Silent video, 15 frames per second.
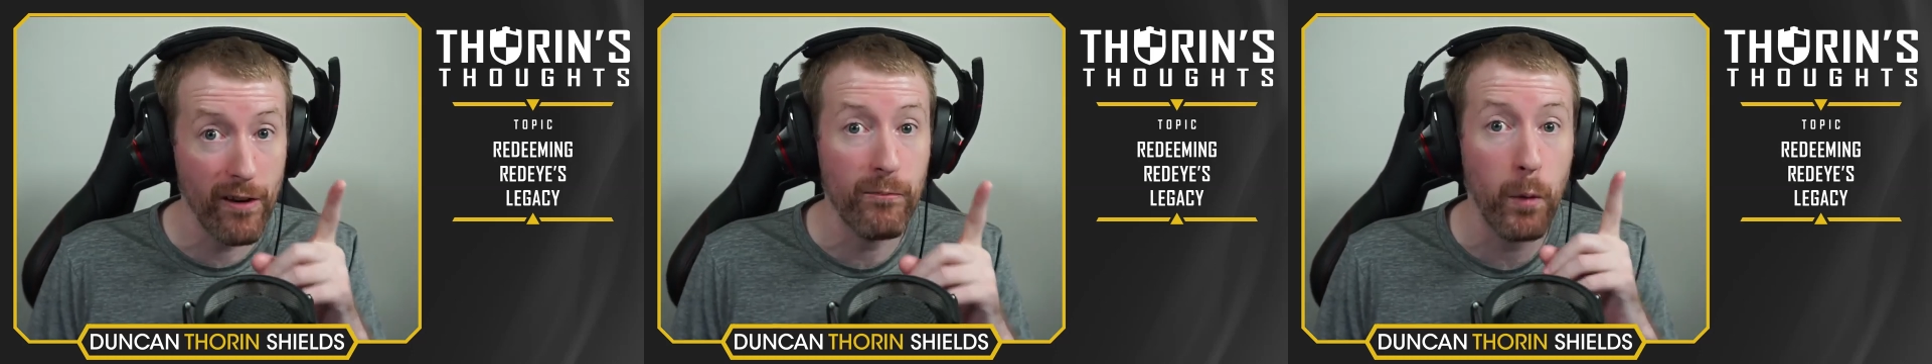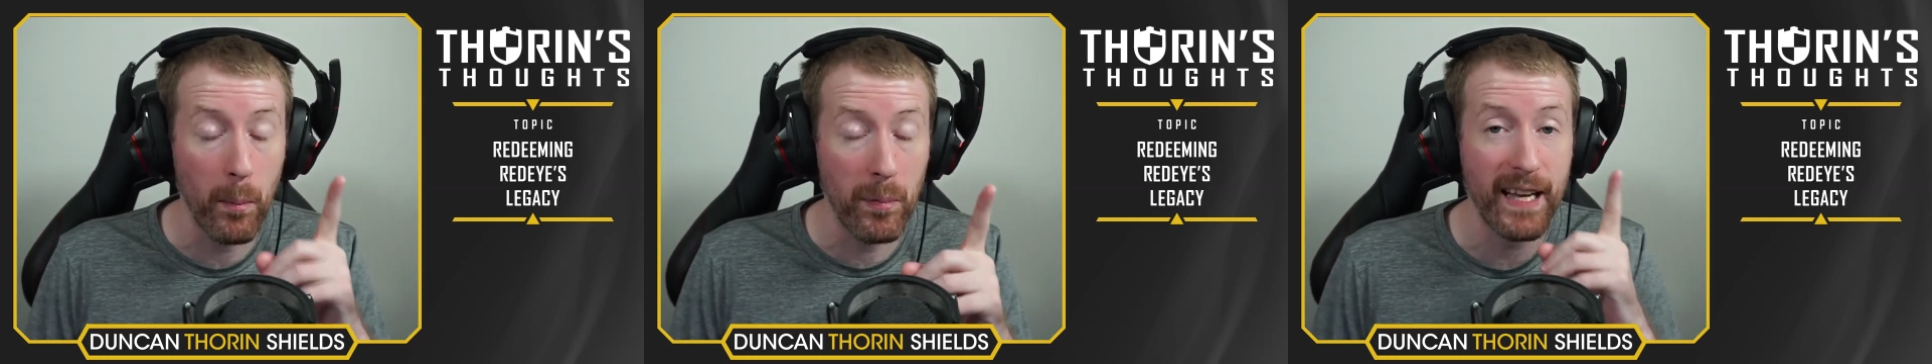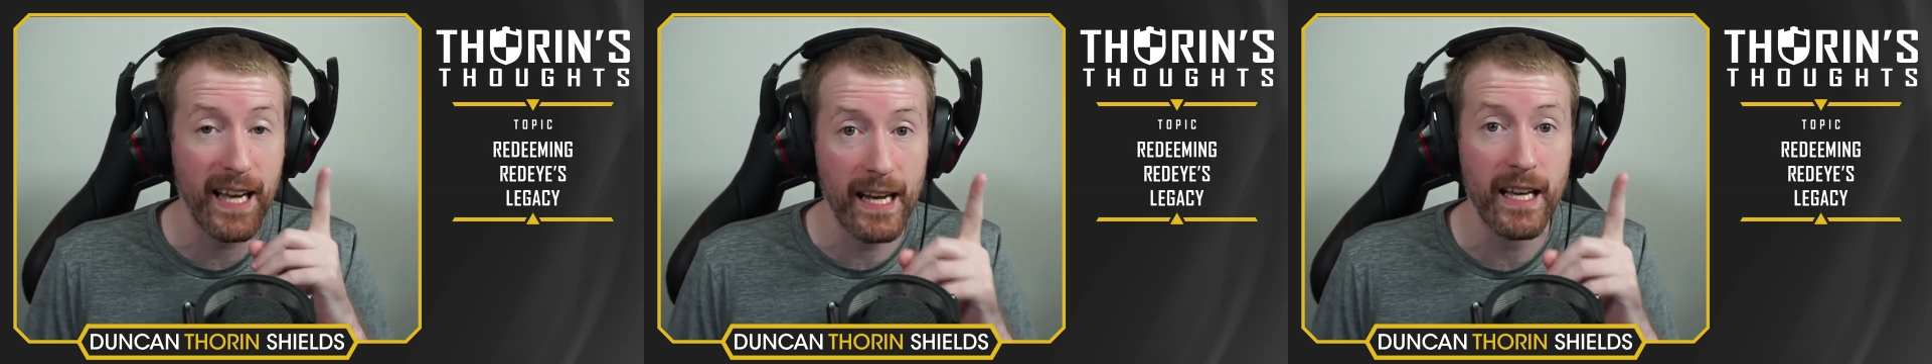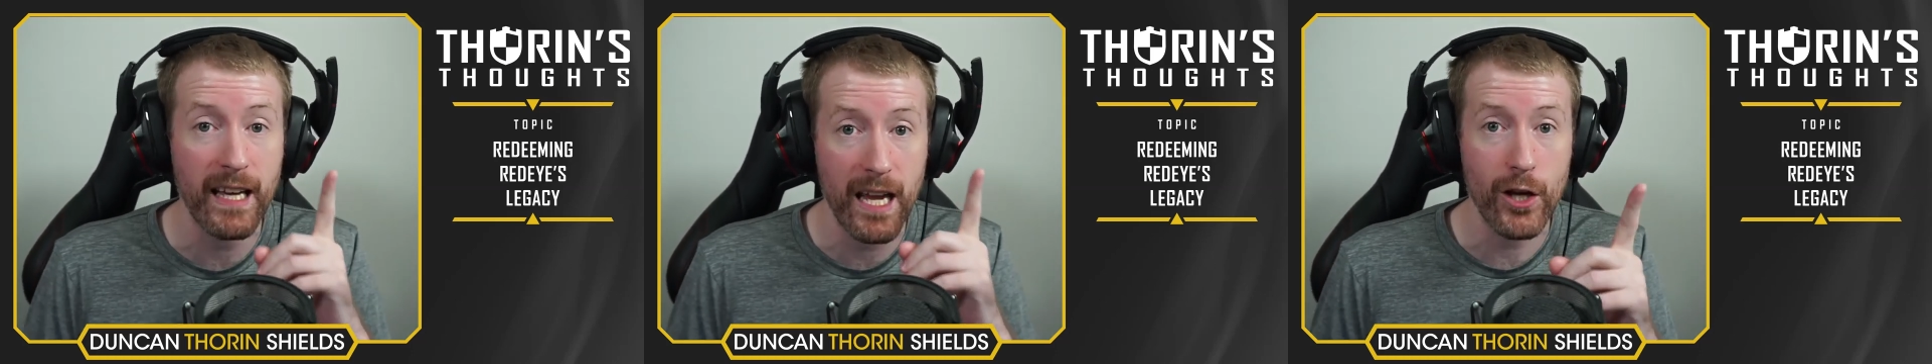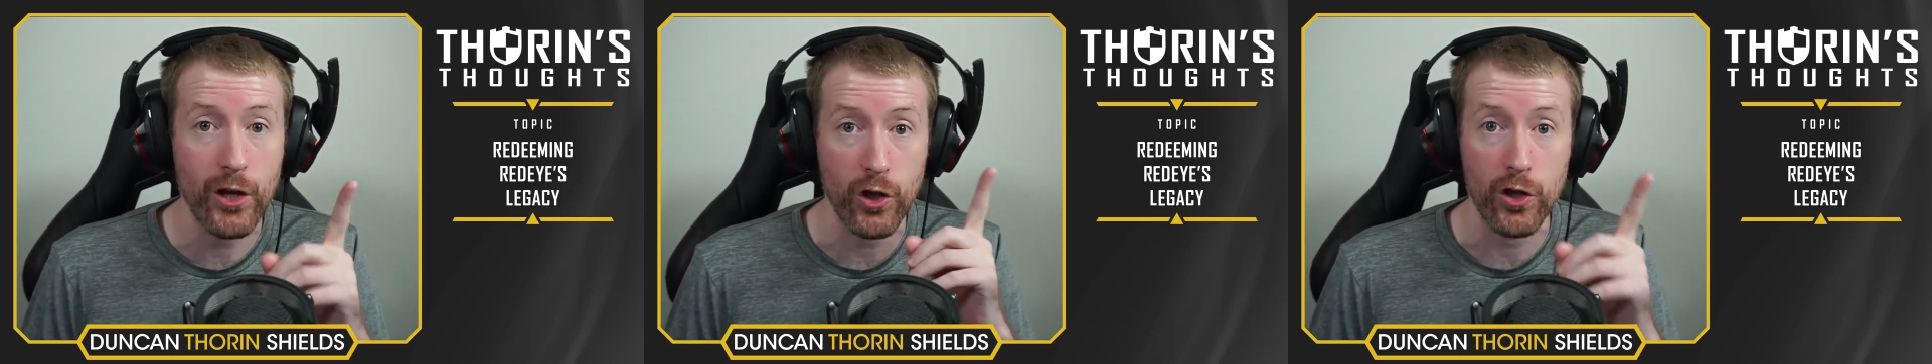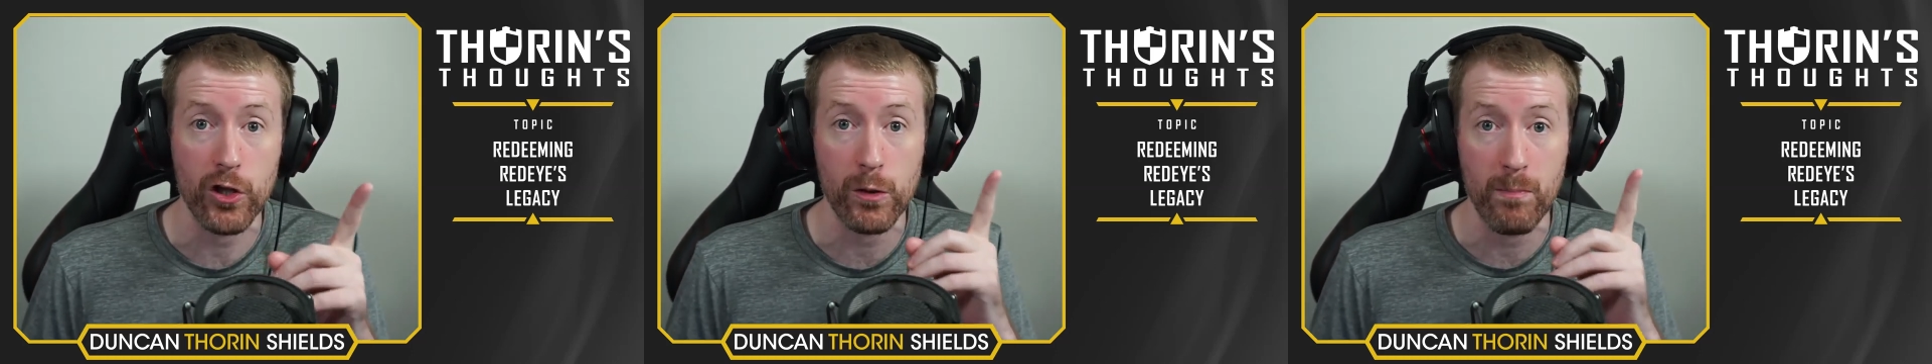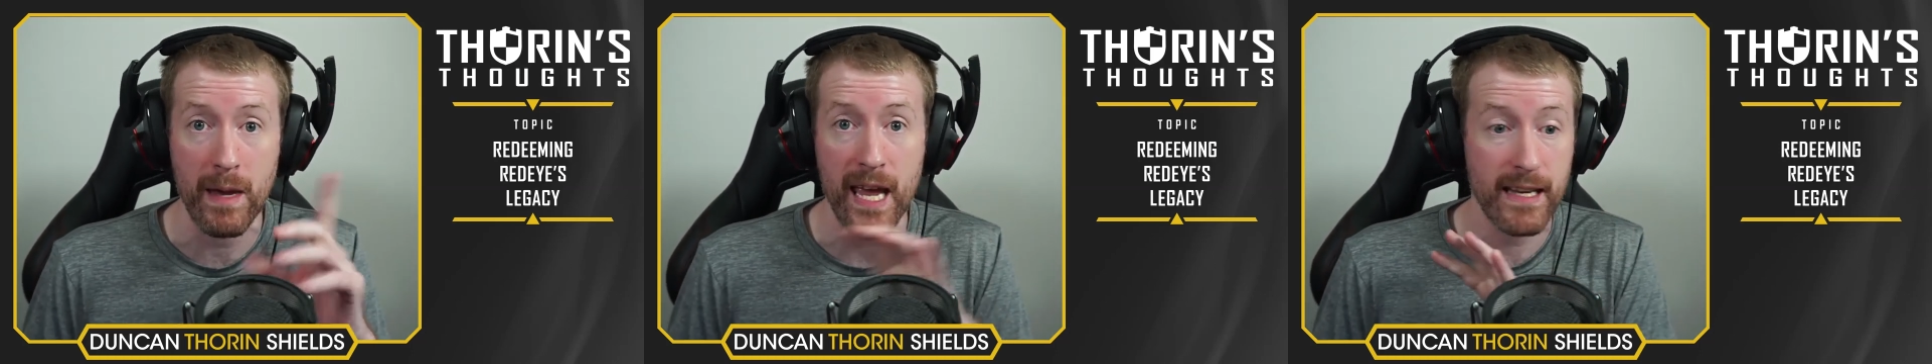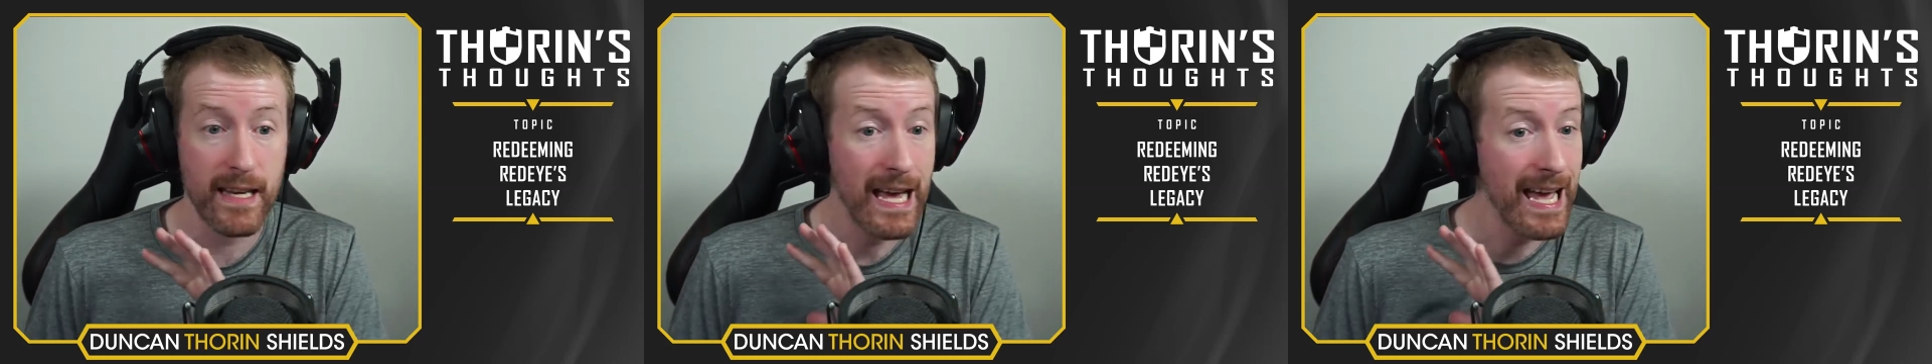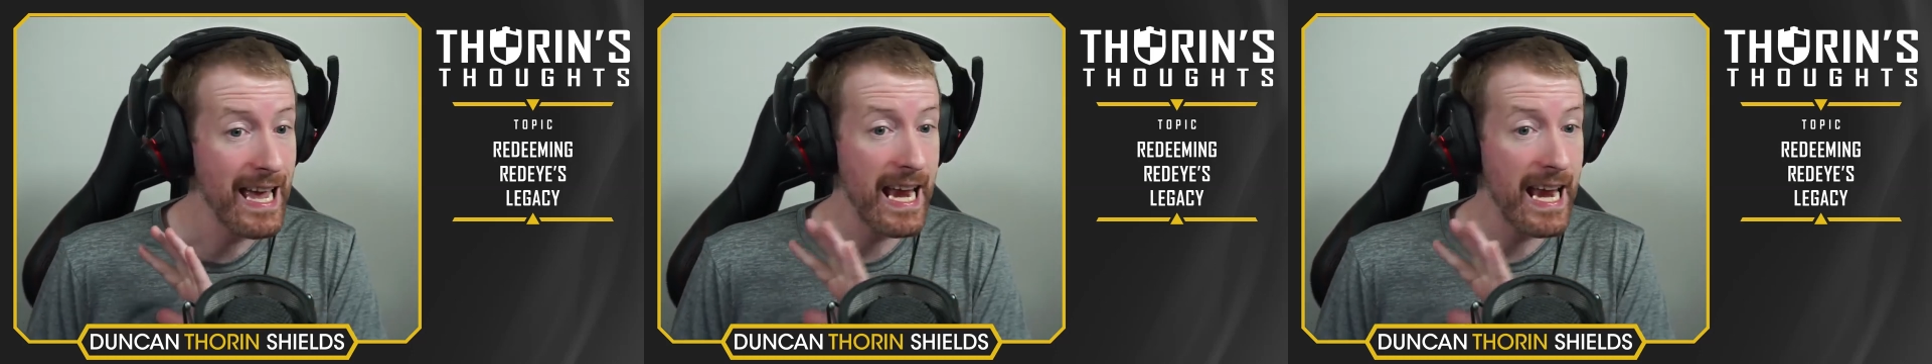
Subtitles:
of public allegations made